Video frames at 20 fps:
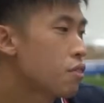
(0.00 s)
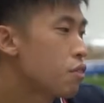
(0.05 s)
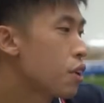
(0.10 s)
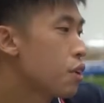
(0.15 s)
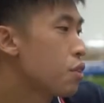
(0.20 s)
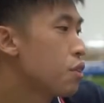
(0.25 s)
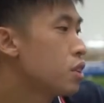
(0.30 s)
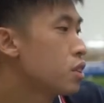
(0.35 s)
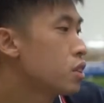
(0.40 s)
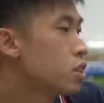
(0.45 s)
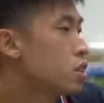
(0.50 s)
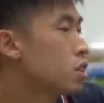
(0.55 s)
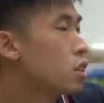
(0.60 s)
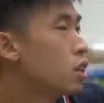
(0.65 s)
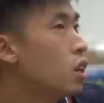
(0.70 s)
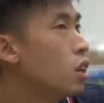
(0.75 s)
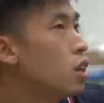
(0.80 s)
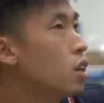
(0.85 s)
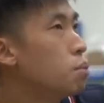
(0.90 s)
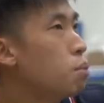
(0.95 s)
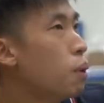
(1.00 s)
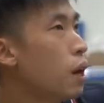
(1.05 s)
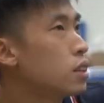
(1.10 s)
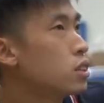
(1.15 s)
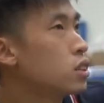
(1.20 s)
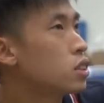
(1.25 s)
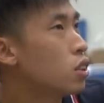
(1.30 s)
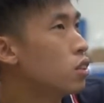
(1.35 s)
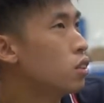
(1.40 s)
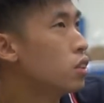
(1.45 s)
various
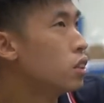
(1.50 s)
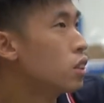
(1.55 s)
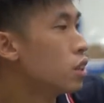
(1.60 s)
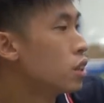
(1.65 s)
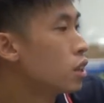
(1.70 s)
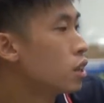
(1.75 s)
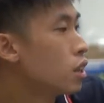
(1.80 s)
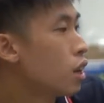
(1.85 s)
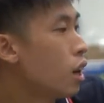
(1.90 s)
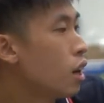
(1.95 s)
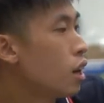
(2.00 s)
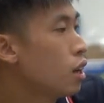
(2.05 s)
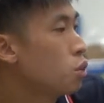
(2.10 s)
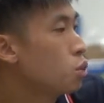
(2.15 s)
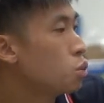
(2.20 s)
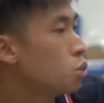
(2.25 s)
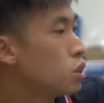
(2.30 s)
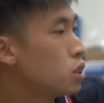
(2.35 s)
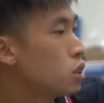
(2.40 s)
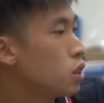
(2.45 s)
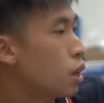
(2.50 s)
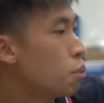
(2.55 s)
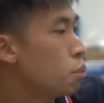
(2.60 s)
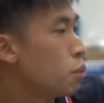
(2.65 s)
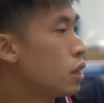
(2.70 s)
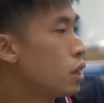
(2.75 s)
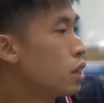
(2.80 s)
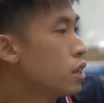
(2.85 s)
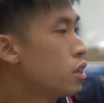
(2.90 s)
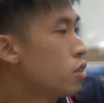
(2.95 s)
parts on the car, which are
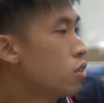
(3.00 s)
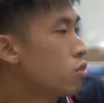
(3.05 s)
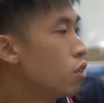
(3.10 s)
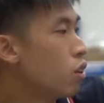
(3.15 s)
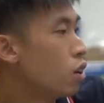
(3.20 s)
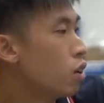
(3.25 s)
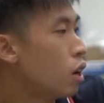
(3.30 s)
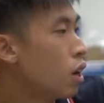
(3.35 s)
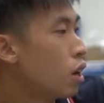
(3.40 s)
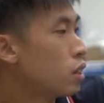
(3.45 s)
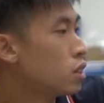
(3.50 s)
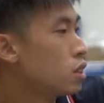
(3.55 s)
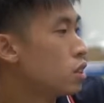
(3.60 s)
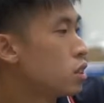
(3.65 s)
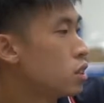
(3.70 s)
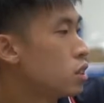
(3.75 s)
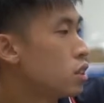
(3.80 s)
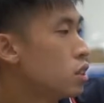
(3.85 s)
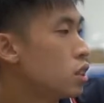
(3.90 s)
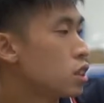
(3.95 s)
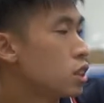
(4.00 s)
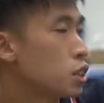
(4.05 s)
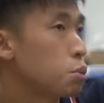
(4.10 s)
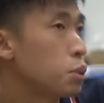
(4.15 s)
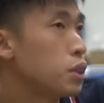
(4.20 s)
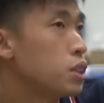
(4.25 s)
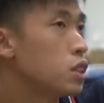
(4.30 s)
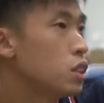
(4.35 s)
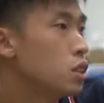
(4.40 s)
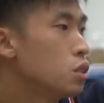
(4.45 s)
mainly for us in the
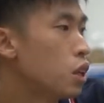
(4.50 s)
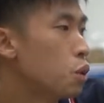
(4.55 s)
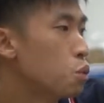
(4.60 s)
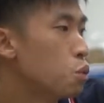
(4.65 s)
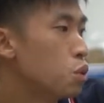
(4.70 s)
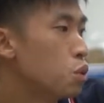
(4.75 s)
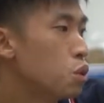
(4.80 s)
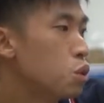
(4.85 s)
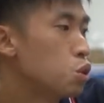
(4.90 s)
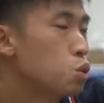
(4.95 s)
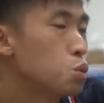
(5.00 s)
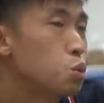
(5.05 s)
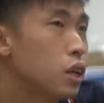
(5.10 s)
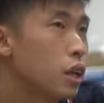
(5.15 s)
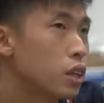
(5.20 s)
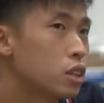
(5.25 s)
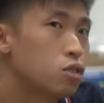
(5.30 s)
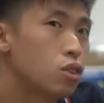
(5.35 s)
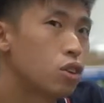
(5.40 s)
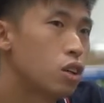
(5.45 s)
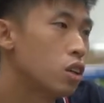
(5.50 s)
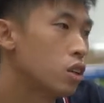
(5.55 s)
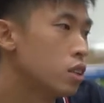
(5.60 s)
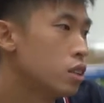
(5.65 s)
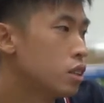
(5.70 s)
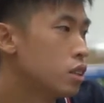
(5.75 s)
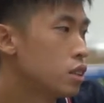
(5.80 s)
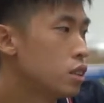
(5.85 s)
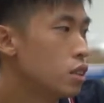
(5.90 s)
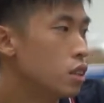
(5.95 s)
suspension that we use Wenext for,
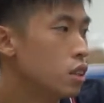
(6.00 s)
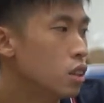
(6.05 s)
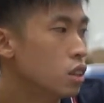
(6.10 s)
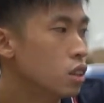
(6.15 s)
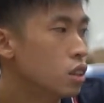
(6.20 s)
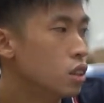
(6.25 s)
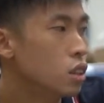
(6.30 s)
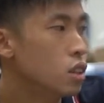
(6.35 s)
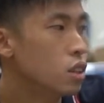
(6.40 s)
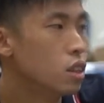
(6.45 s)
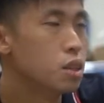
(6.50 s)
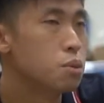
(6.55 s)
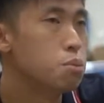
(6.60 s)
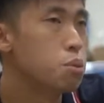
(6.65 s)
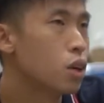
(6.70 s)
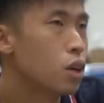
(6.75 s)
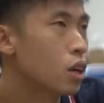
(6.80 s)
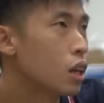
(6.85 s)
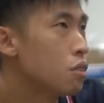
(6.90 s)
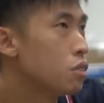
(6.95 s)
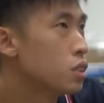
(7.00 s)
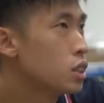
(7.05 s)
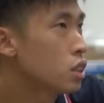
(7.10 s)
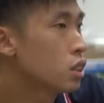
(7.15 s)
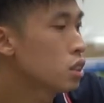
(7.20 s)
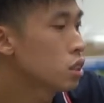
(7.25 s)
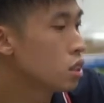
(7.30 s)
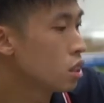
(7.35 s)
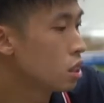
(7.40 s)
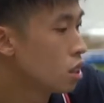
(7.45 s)
is the inboard
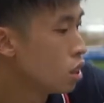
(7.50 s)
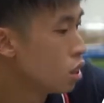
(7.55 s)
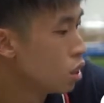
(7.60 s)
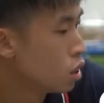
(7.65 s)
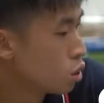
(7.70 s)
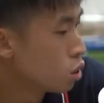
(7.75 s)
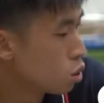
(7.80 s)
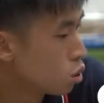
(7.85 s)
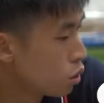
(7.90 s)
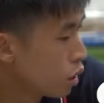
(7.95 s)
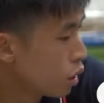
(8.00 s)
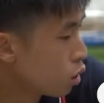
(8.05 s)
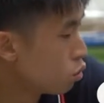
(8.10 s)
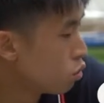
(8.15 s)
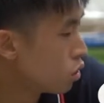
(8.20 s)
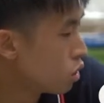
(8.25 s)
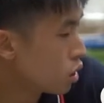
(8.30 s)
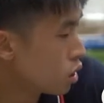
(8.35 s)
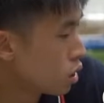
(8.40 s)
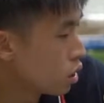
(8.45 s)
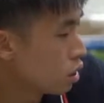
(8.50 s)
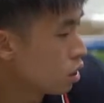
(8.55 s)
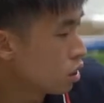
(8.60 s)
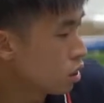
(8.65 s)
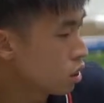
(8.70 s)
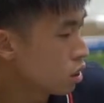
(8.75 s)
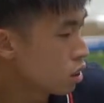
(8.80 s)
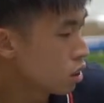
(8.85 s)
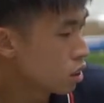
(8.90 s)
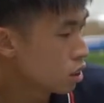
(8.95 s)
clevises. So they're over here,
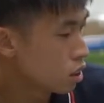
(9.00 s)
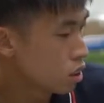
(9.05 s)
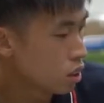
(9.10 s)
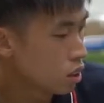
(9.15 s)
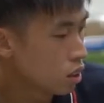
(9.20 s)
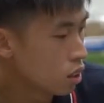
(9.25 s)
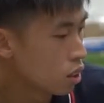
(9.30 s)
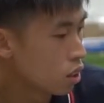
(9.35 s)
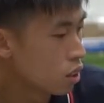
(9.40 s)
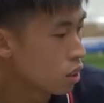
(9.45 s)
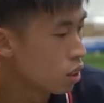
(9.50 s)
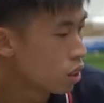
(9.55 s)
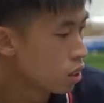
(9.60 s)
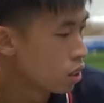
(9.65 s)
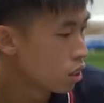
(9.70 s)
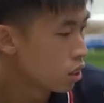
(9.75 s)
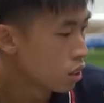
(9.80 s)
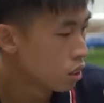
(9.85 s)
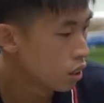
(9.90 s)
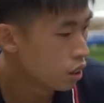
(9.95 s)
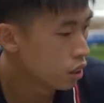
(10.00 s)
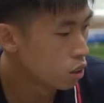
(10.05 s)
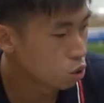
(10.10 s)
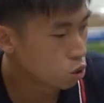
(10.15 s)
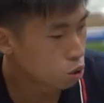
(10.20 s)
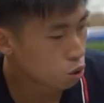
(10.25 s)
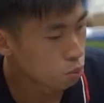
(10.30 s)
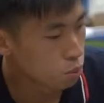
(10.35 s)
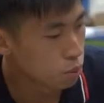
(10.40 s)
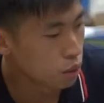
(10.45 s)
and
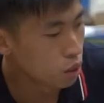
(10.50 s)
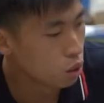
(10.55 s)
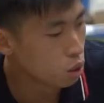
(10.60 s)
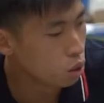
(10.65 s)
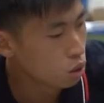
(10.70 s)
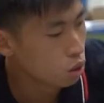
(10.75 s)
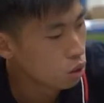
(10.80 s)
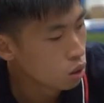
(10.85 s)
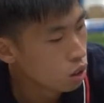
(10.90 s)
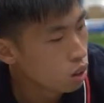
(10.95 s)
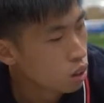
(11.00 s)
also below.